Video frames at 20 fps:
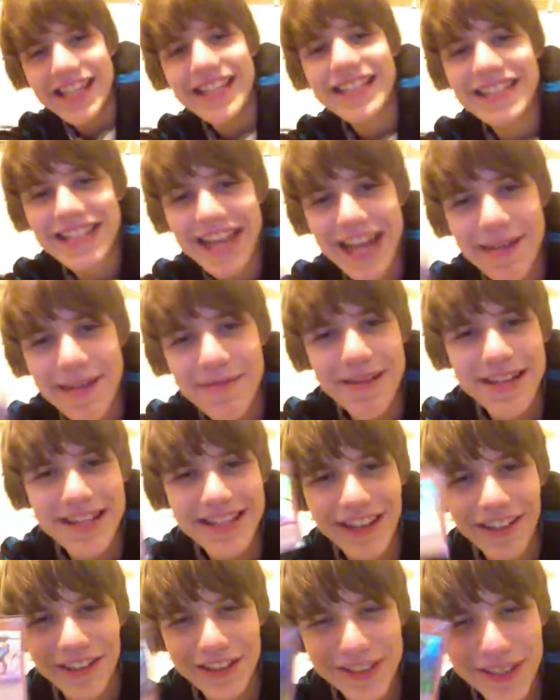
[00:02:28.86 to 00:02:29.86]
its name is
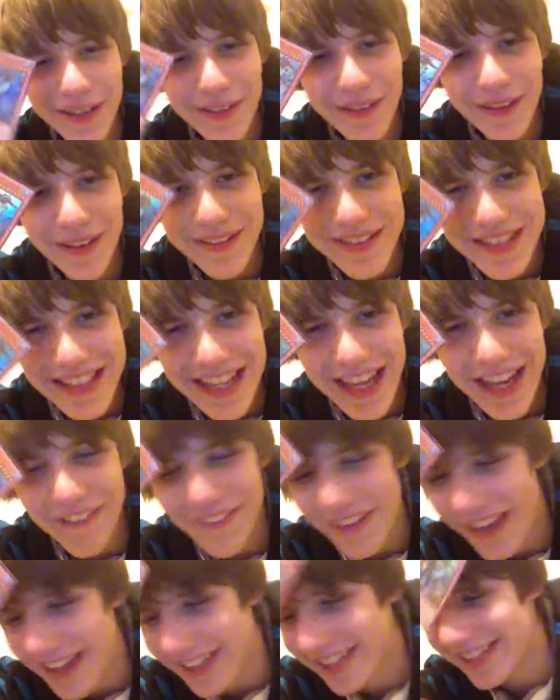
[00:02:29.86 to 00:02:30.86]
also an OTK
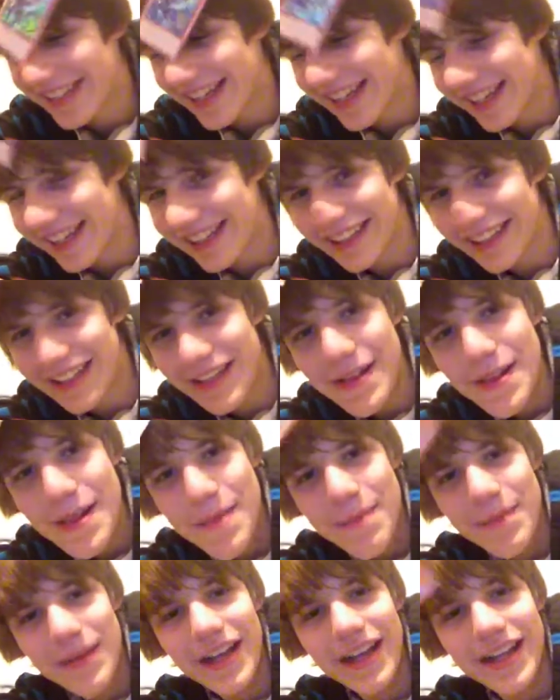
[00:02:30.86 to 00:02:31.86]
factor, technically,
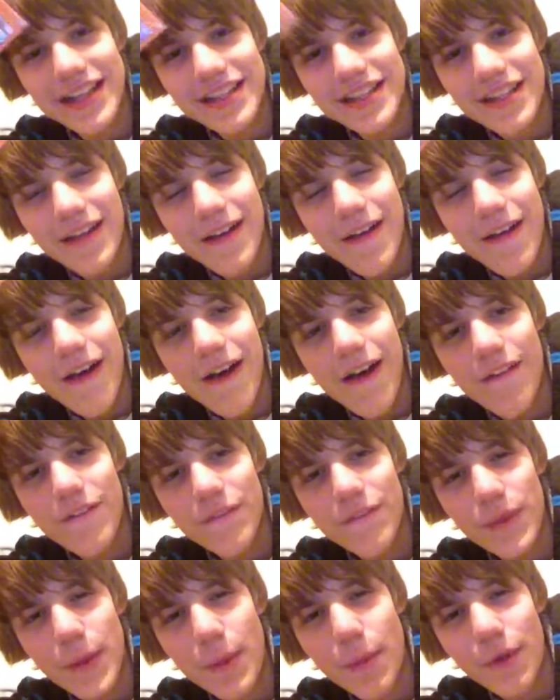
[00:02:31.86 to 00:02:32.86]
because
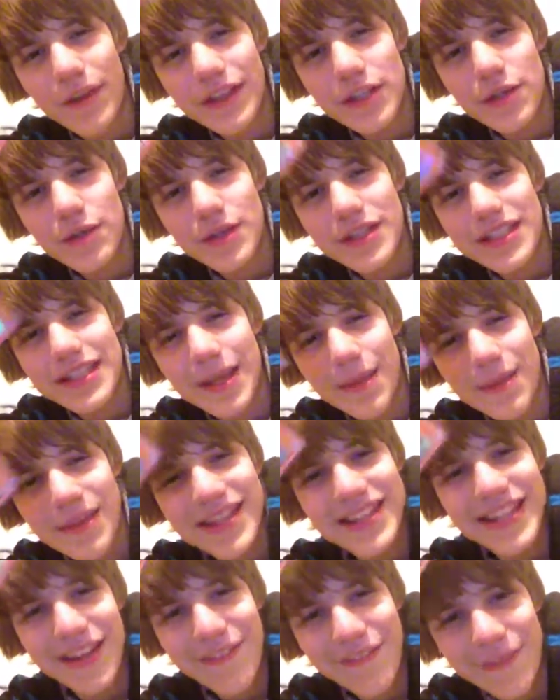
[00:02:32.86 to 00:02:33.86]
of the point that you can summon
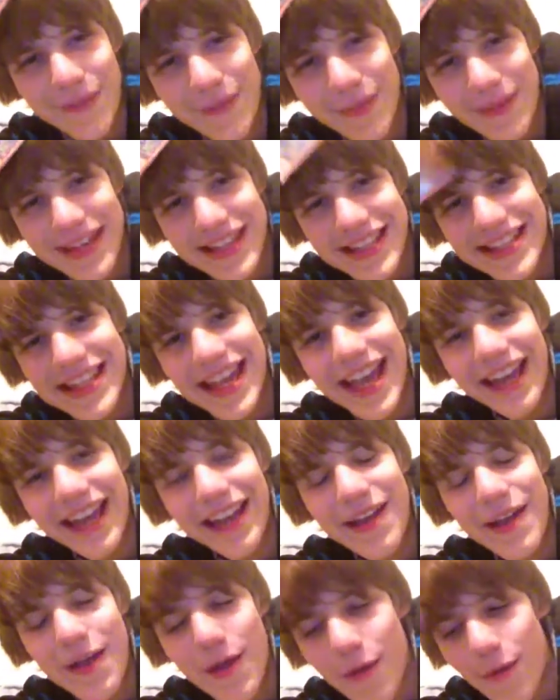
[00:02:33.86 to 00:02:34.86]
this thing from the deck
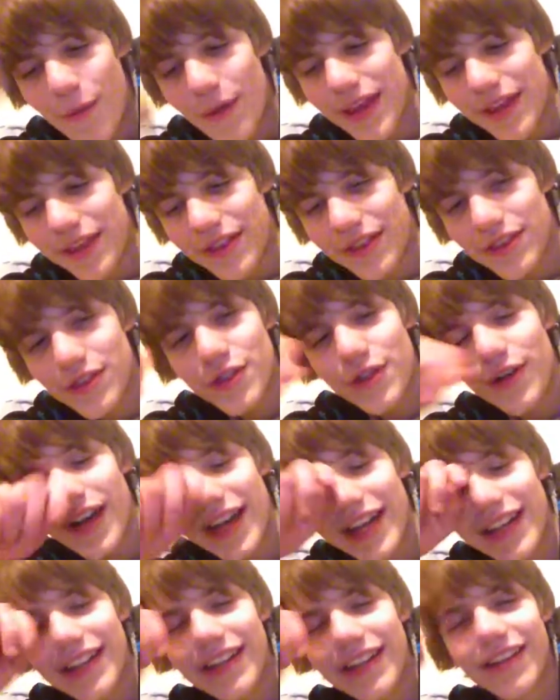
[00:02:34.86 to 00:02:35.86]
with
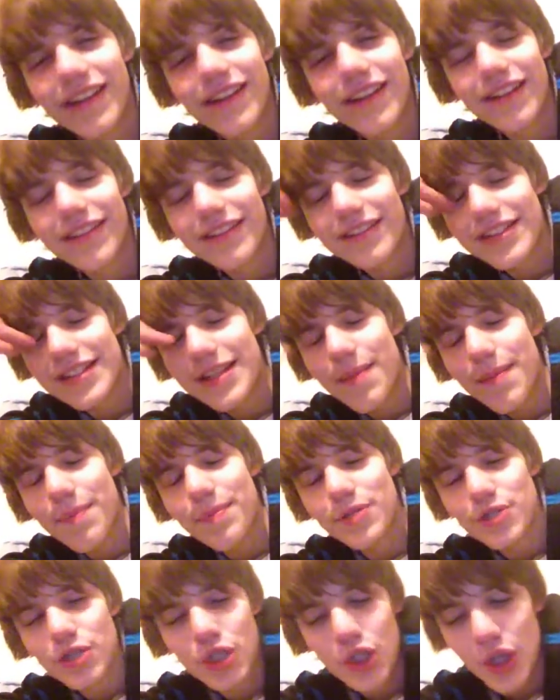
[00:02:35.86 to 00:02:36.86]
Trident. Yep,
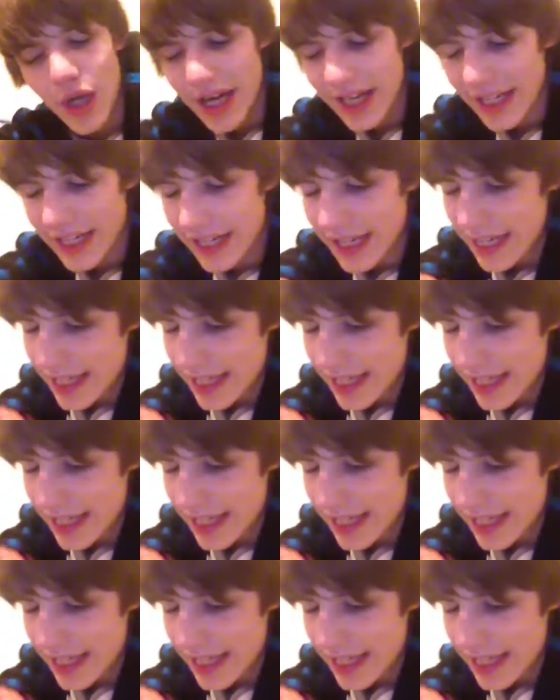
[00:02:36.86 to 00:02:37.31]
Trident